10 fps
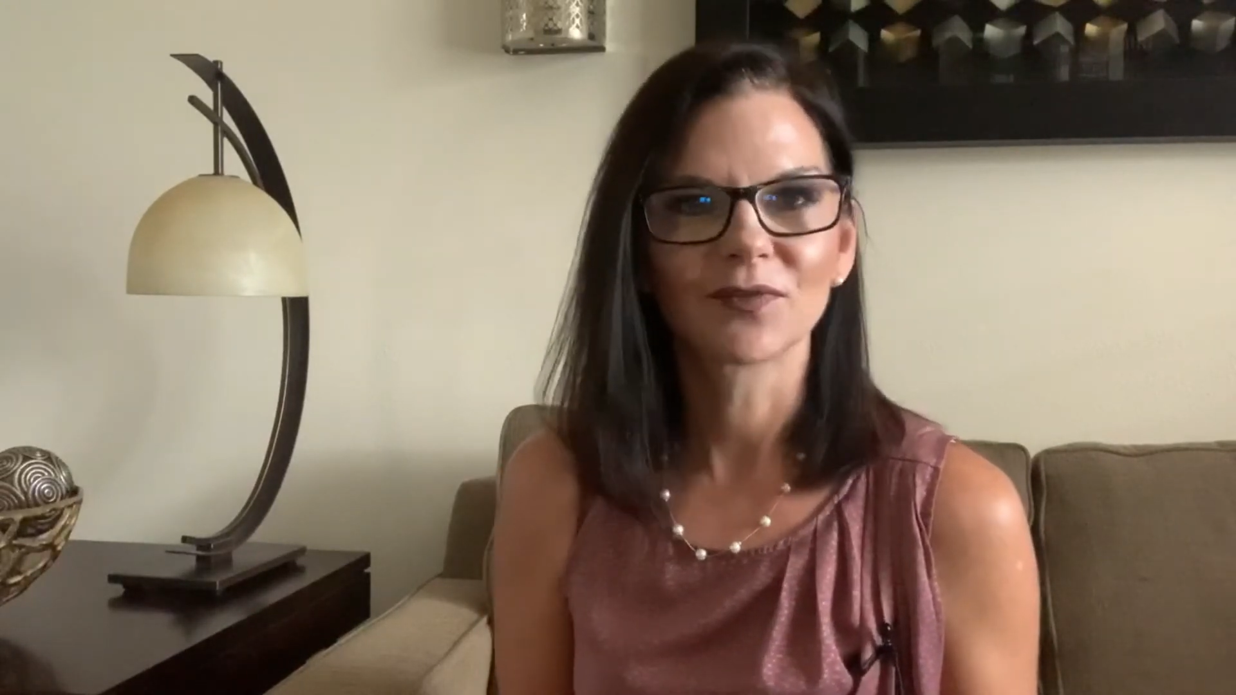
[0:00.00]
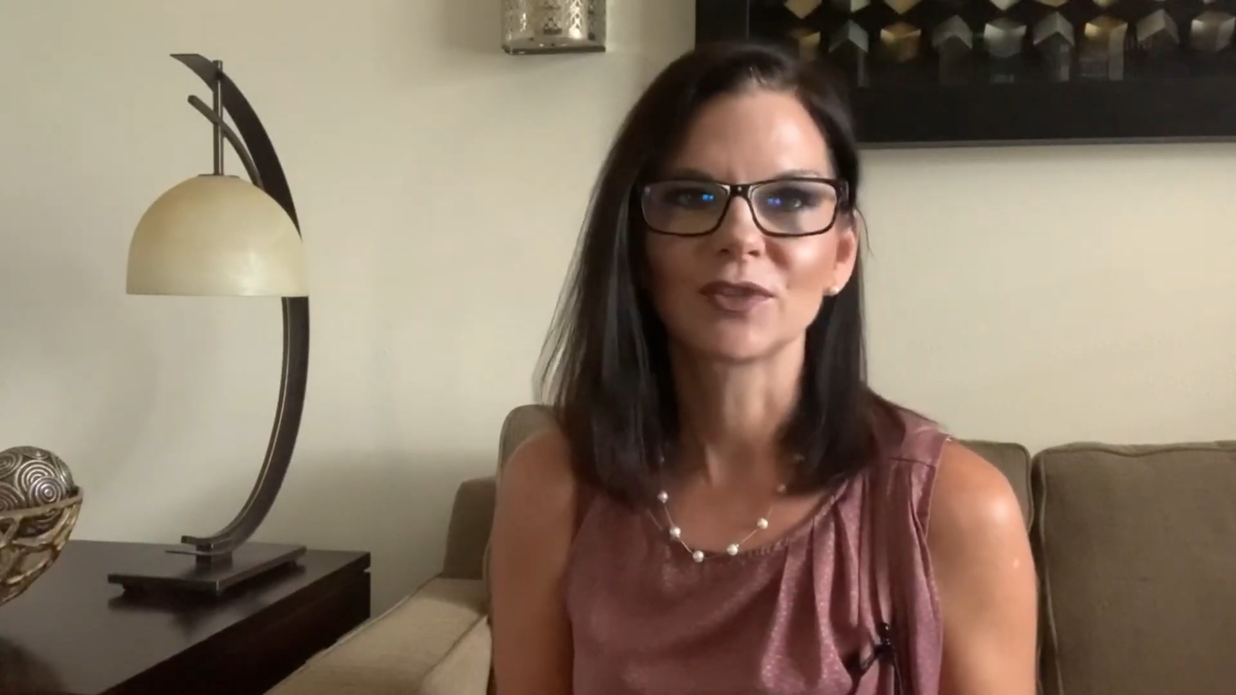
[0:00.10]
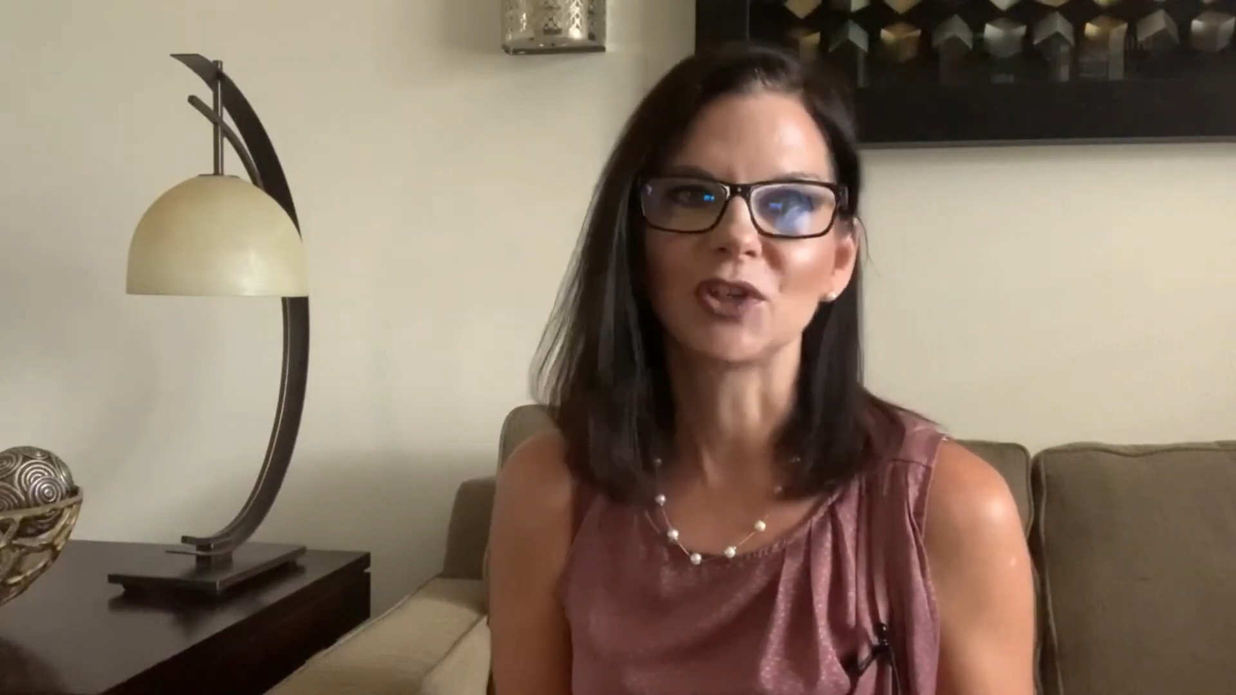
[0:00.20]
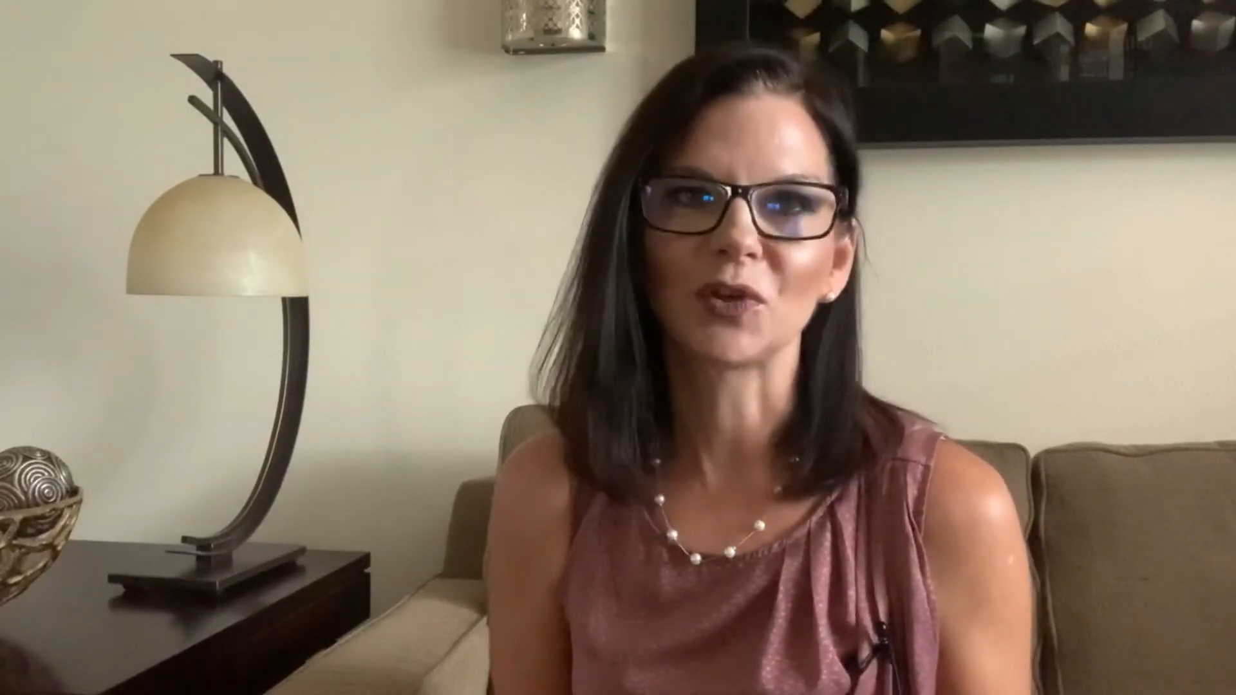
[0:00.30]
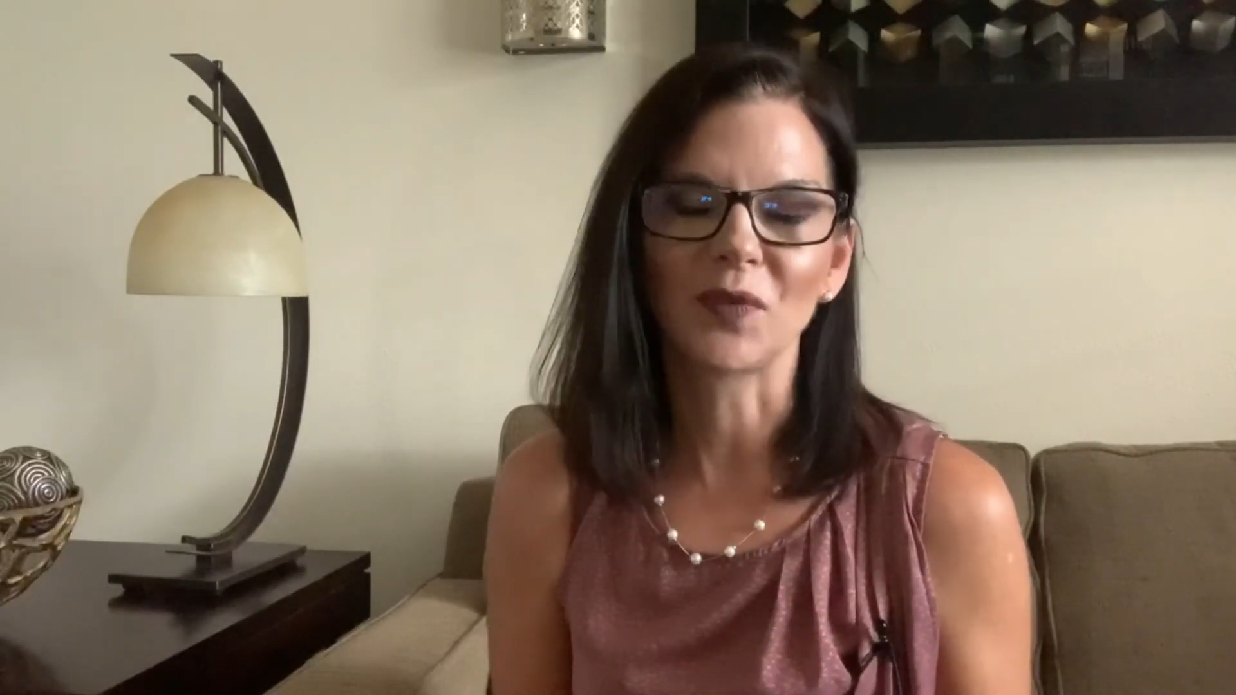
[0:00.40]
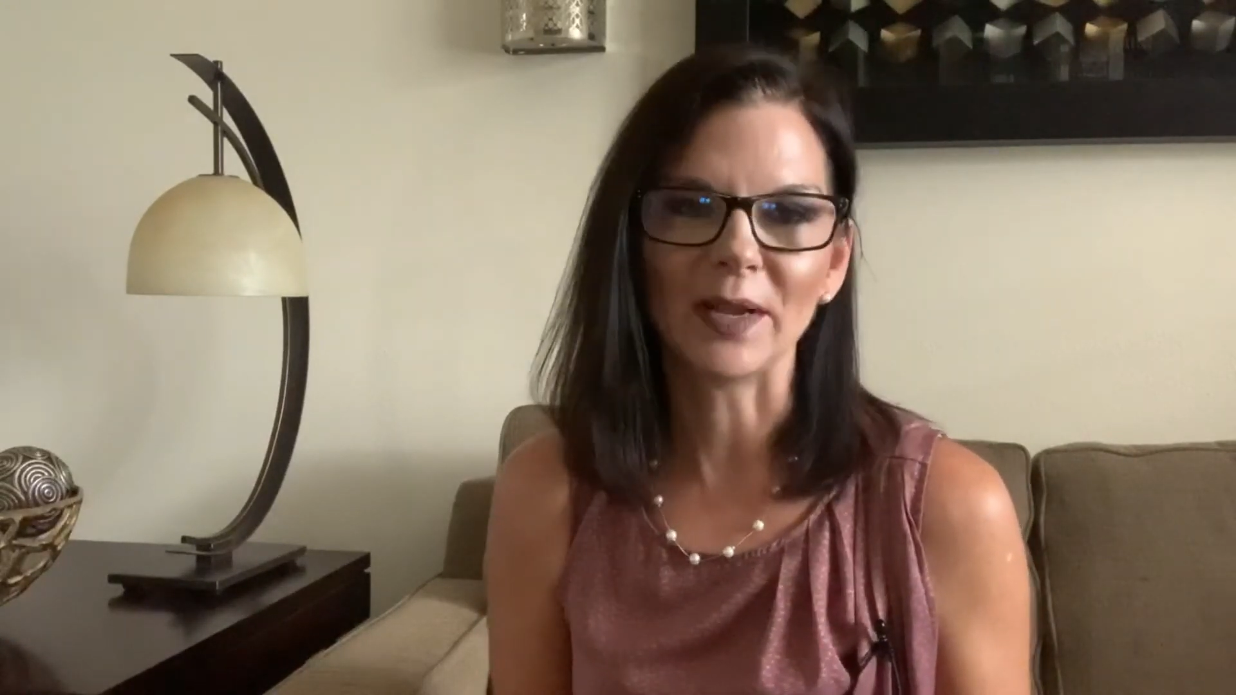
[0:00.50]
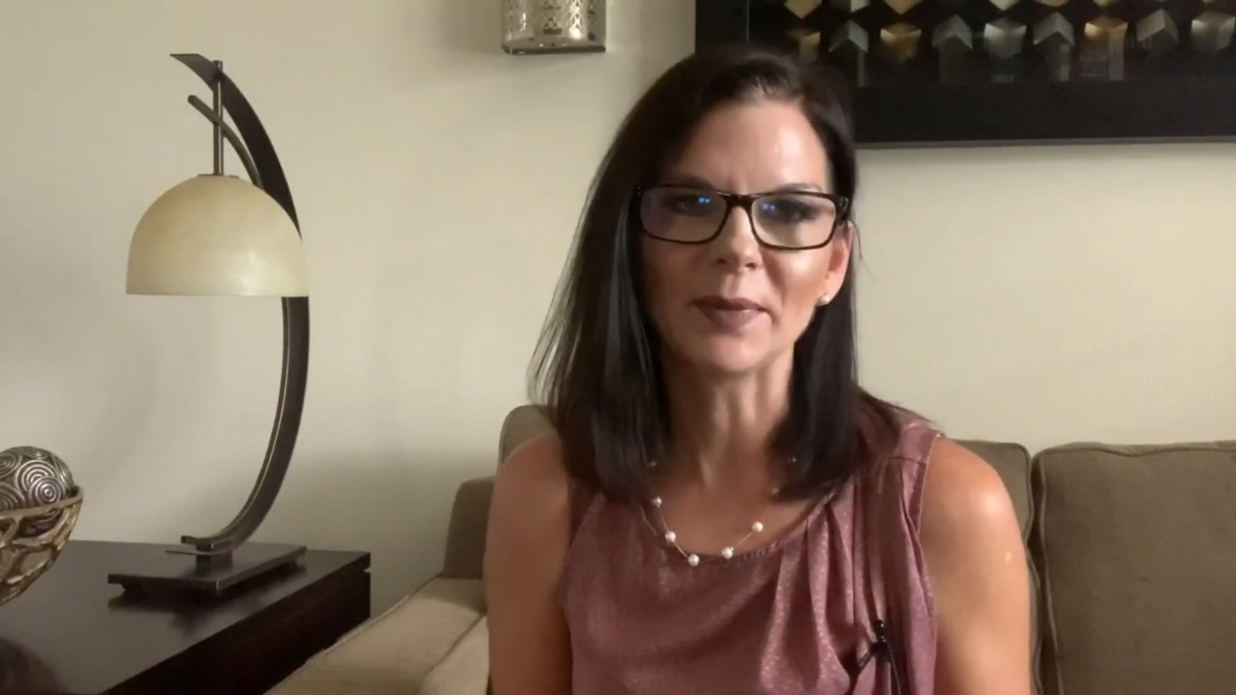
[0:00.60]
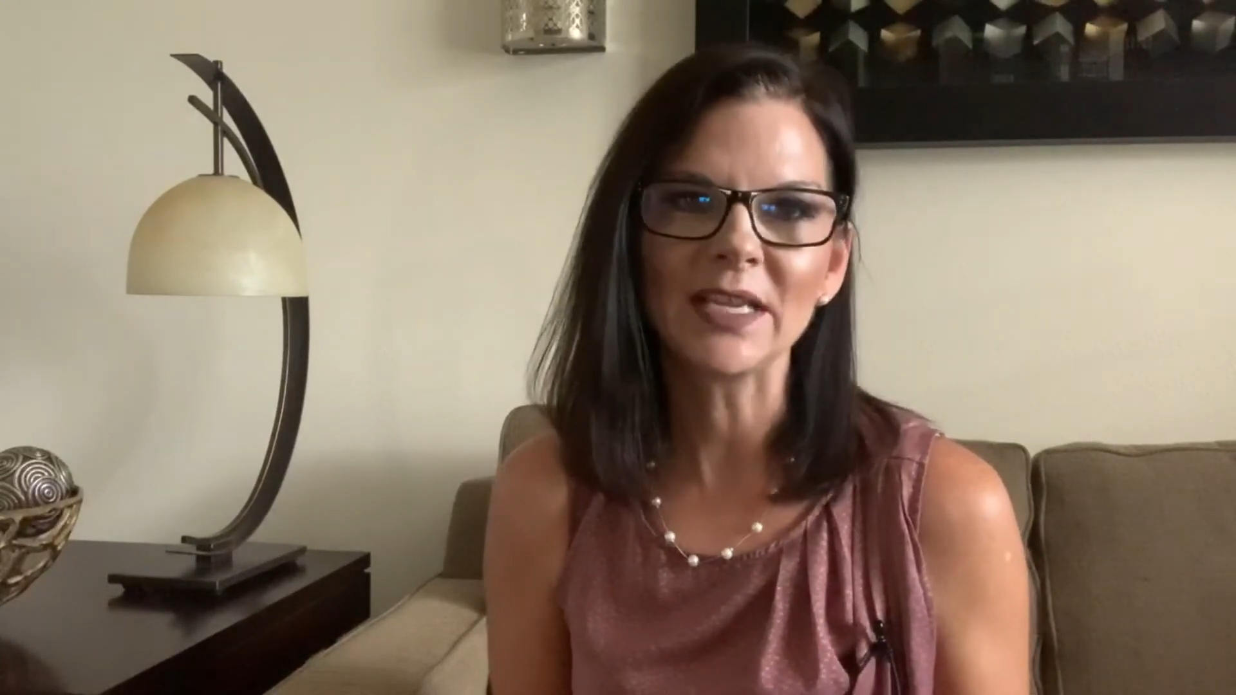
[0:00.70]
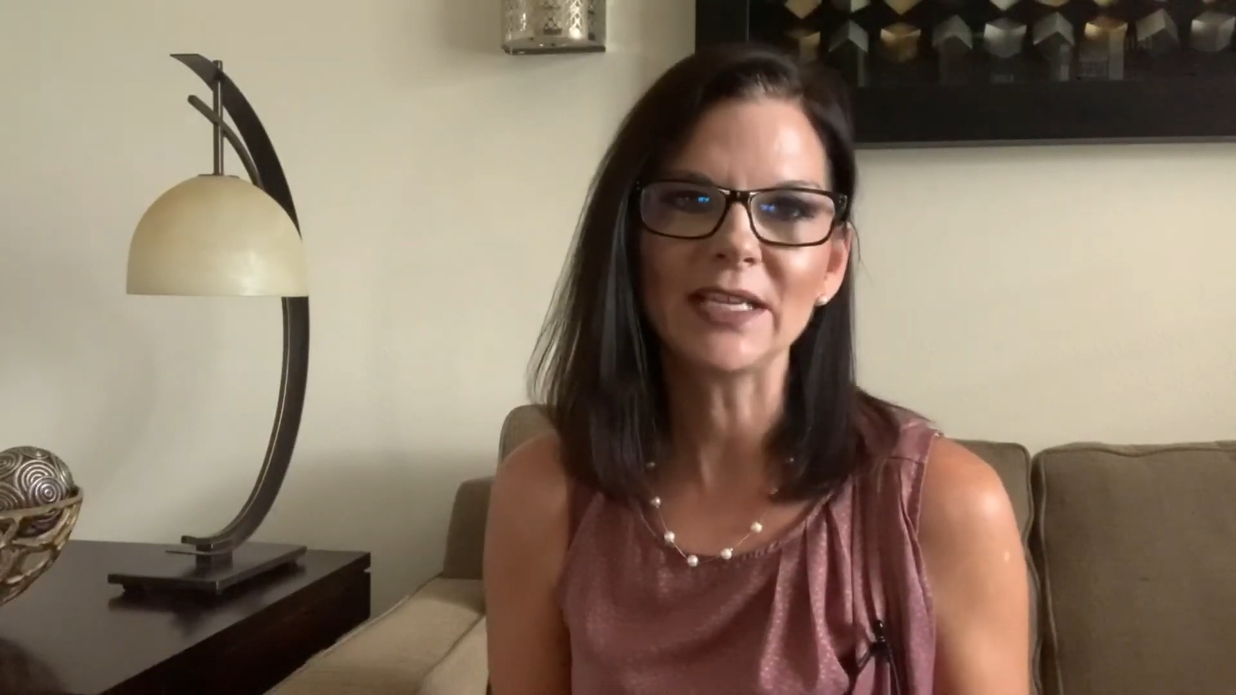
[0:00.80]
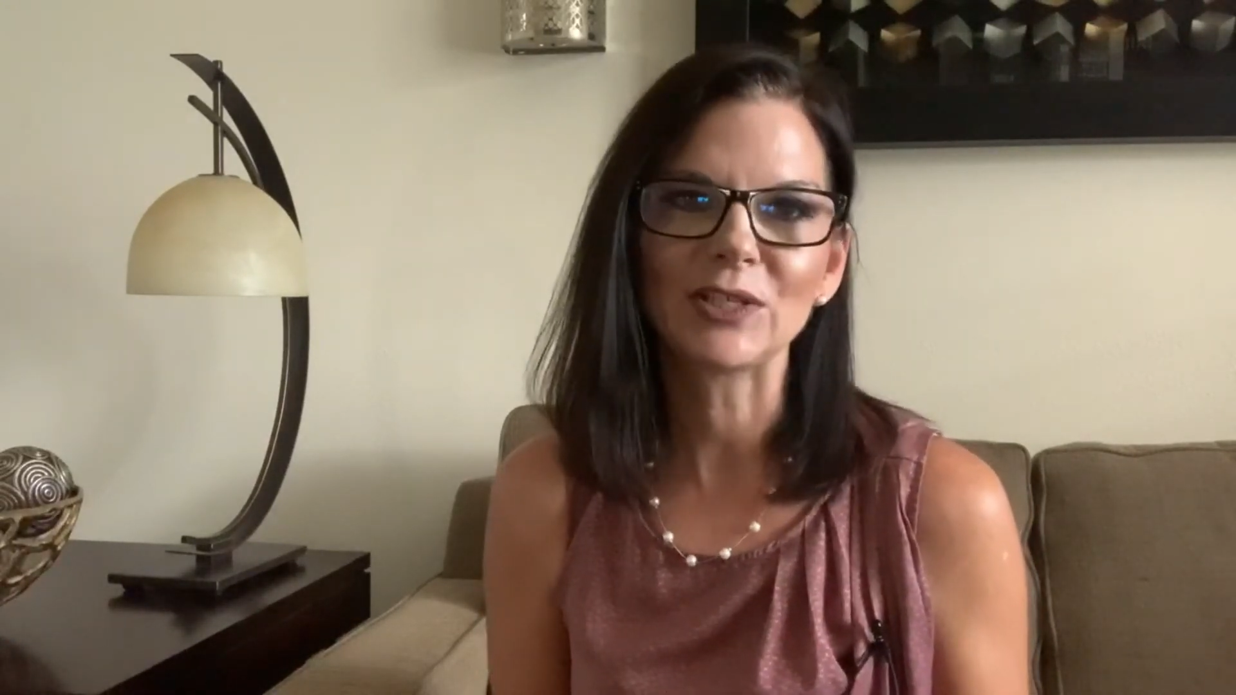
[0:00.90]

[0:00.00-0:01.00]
to your family